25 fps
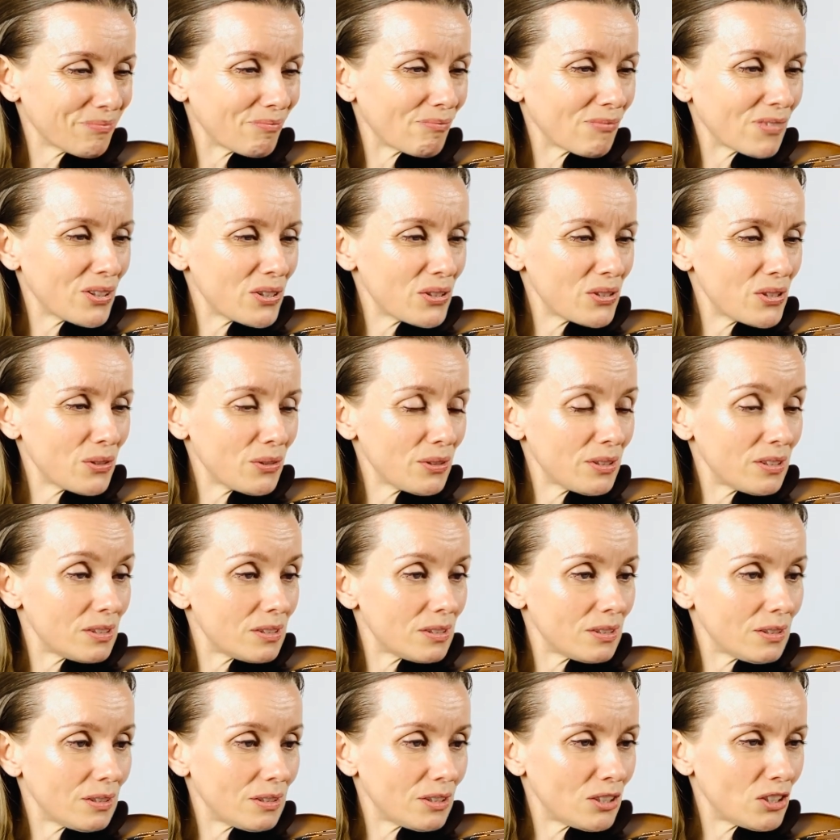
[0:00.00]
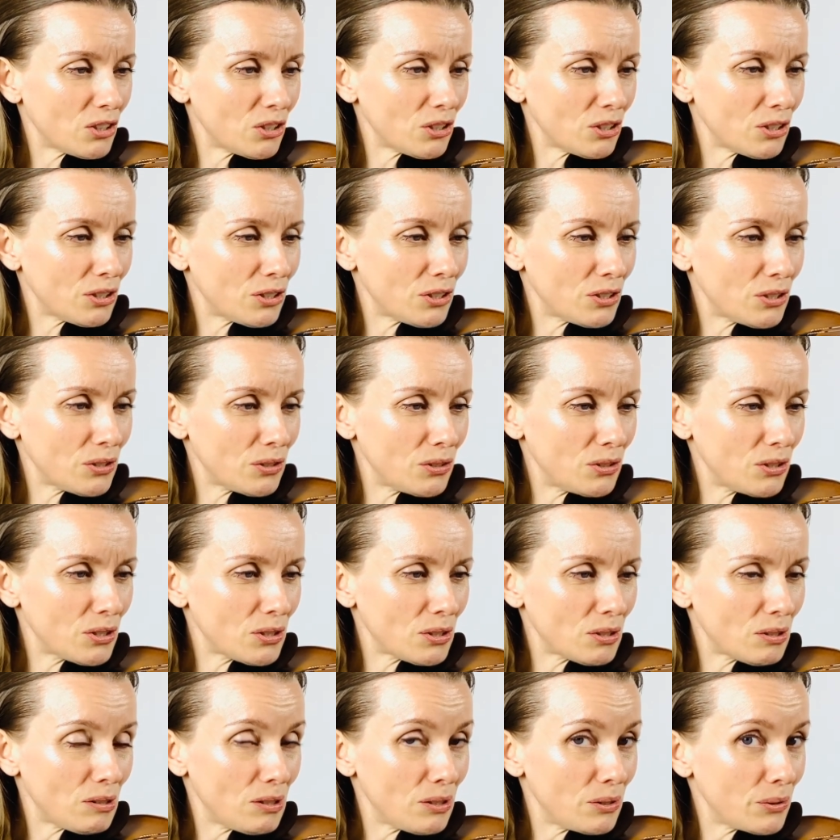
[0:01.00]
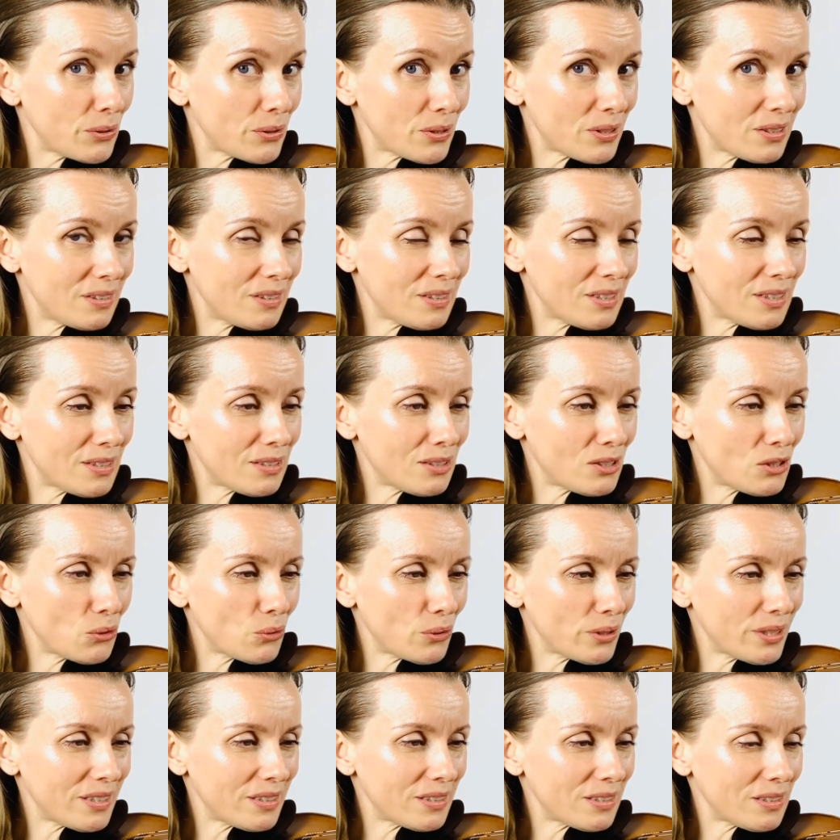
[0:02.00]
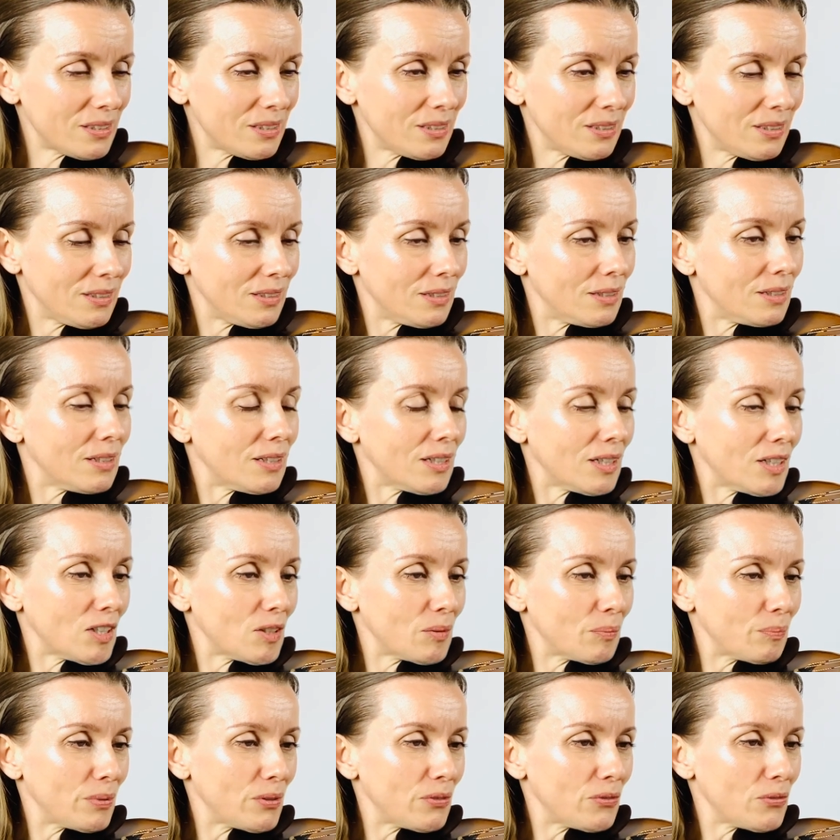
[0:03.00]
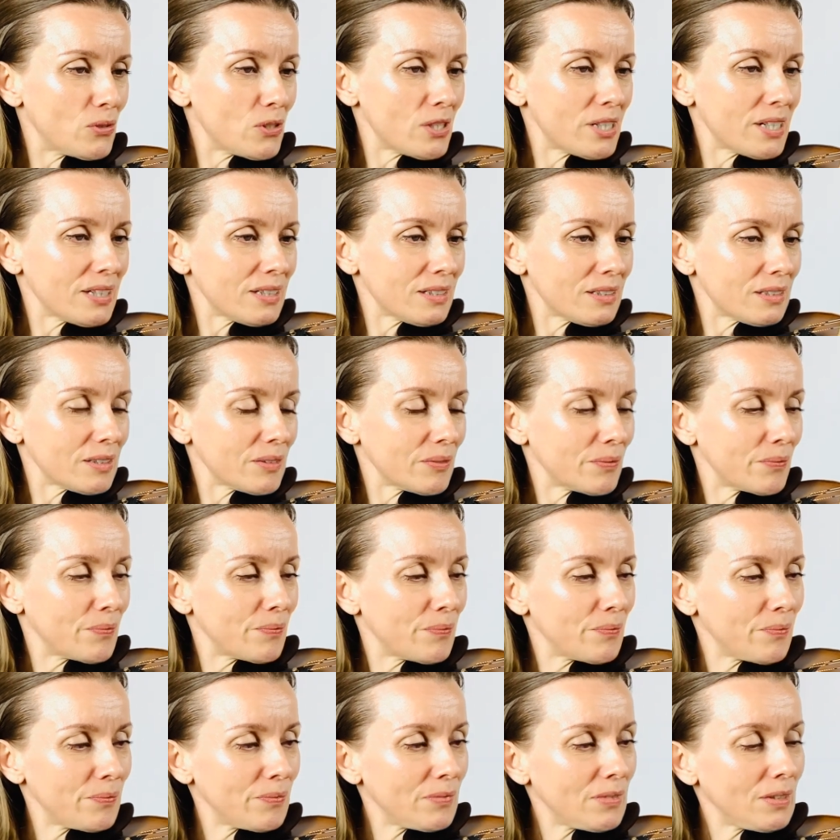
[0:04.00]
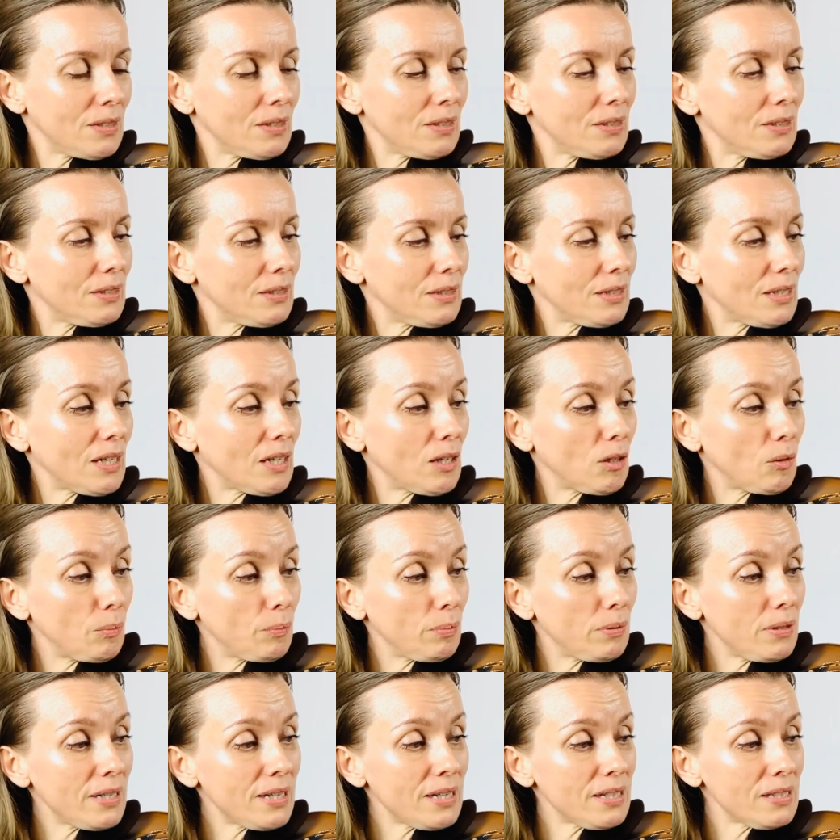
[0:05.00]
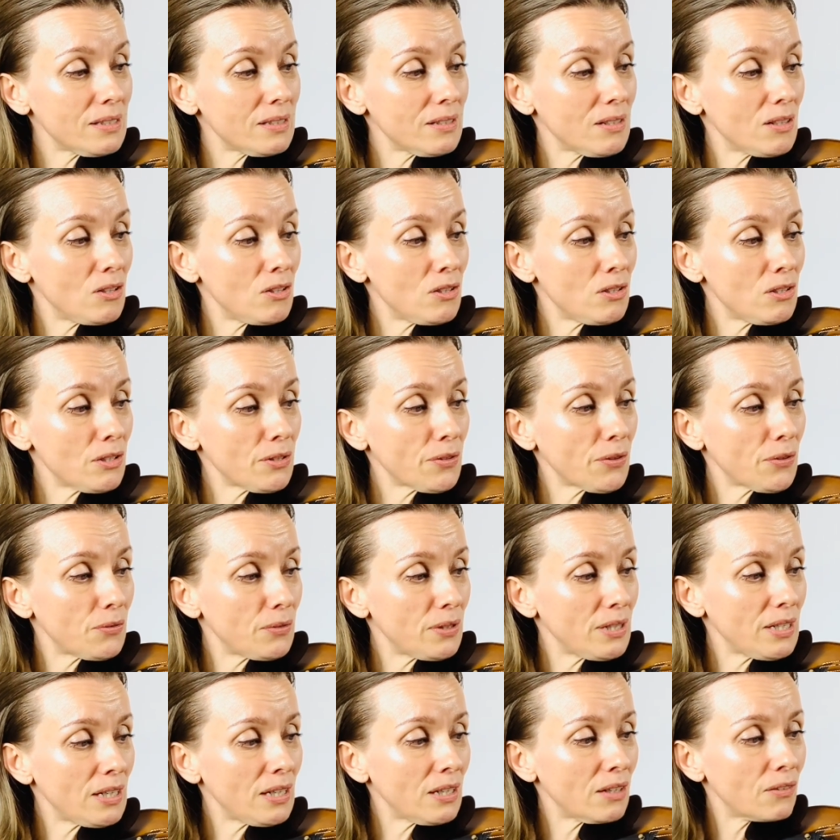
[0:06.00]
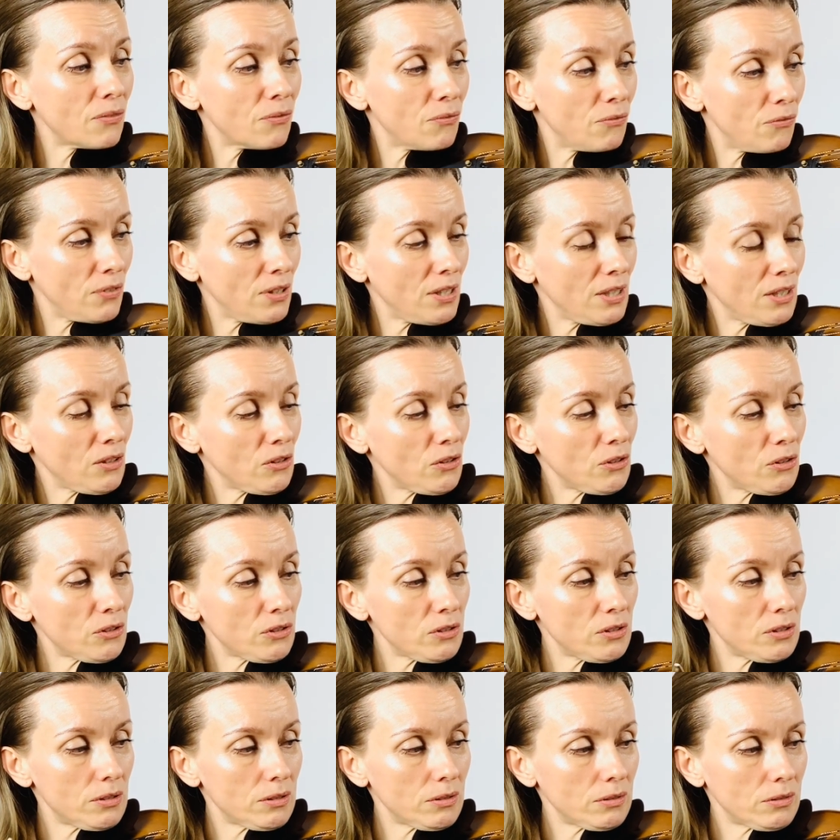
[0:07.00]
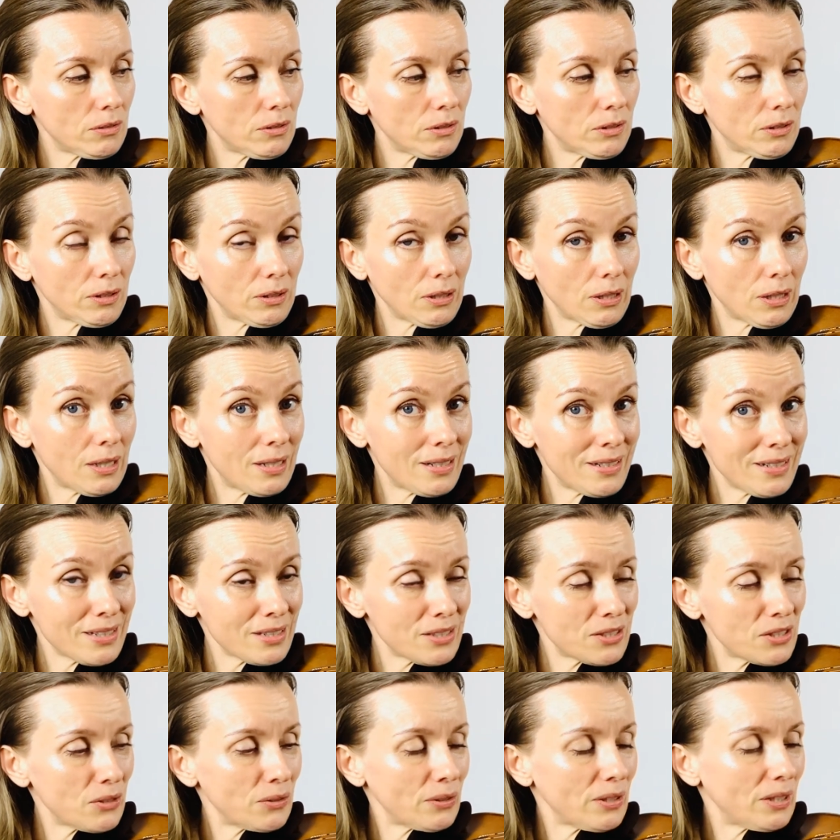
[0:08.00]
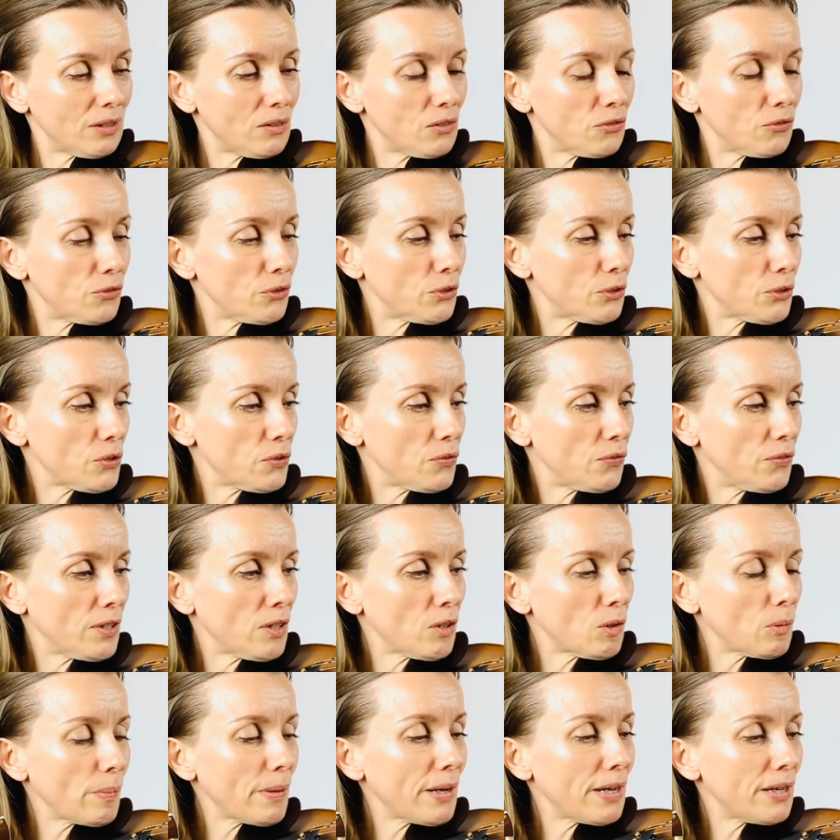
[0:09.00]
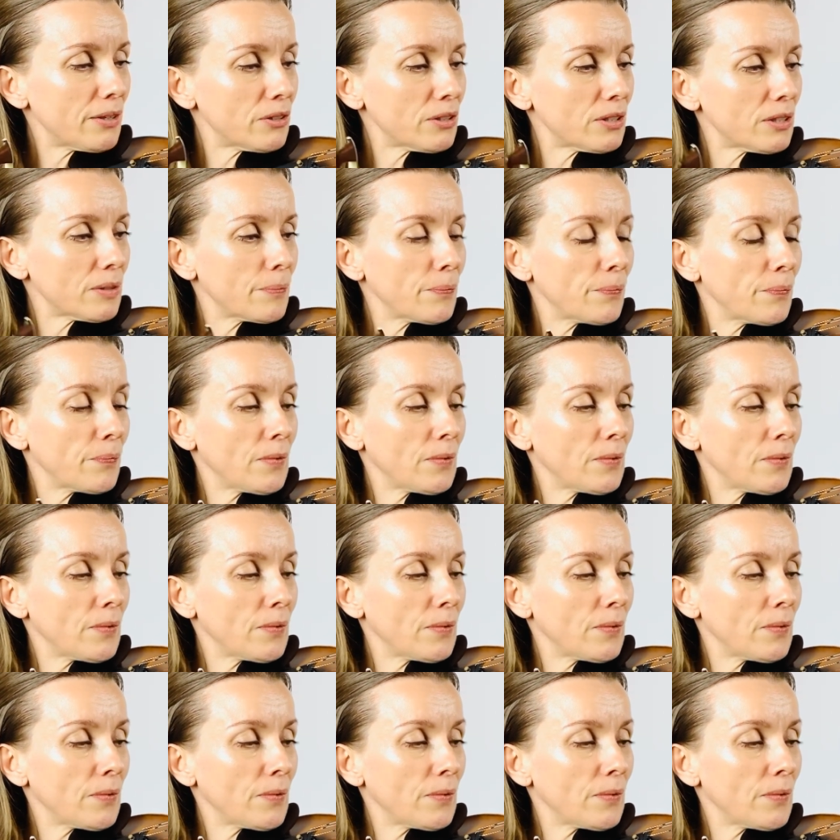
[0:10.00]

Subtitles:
So it's good to just loosen this joint up beforehand. Now place all 3 fingers on the line, so in the first finger pattern.